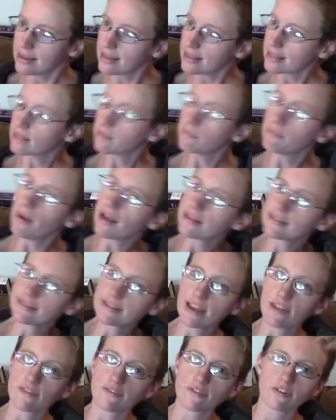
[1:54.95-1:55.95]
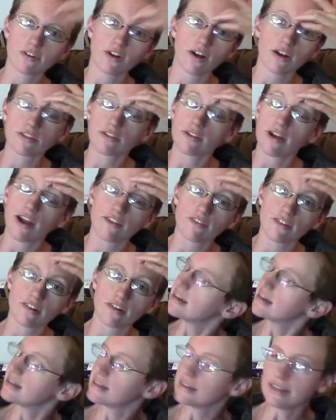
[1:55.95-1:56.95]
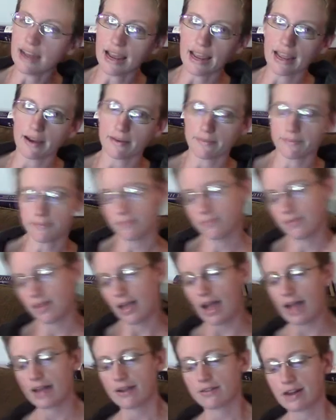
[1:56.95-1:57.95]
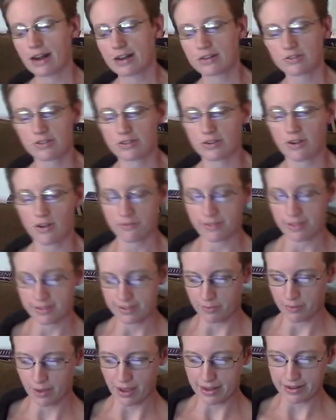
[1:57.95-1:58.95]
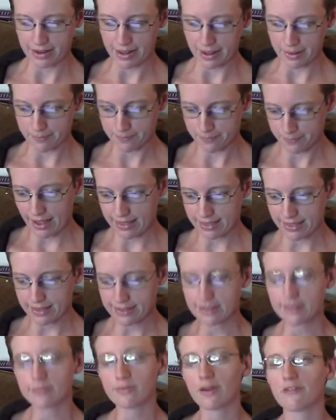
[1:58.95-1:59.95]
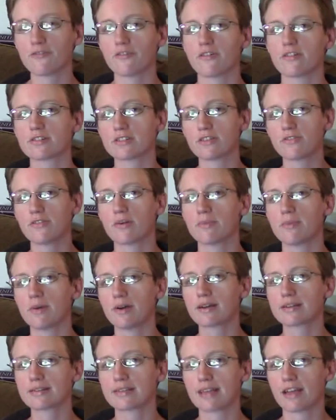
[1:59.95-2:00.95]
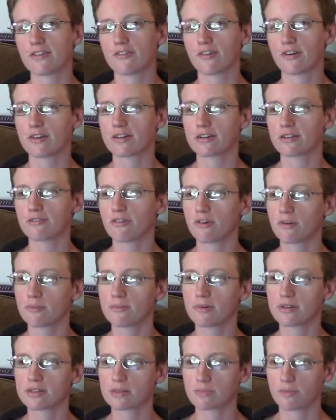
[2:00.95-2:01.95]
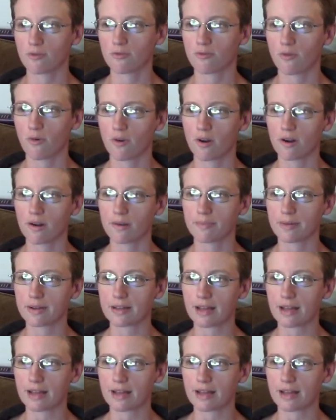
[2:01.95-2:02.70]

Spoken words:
the best name for an author ever. Damn. I don't actually know if that's a pen name. This is my first of her books. I've heard of her books before, but